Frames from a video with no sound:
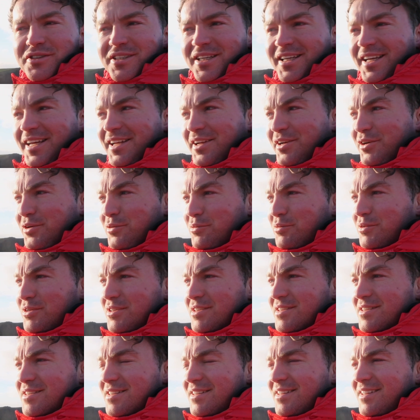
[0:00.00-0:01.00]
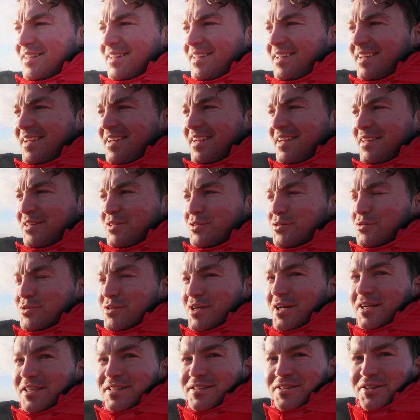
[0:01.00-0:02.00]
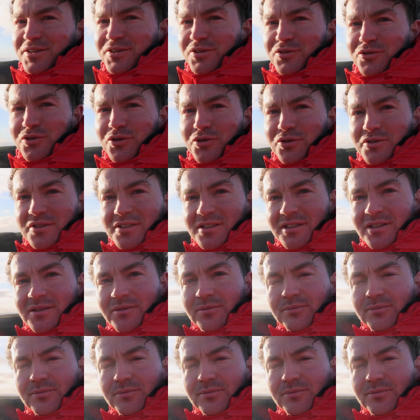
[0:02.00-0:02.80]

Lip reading: to get here because there was ice on the roads.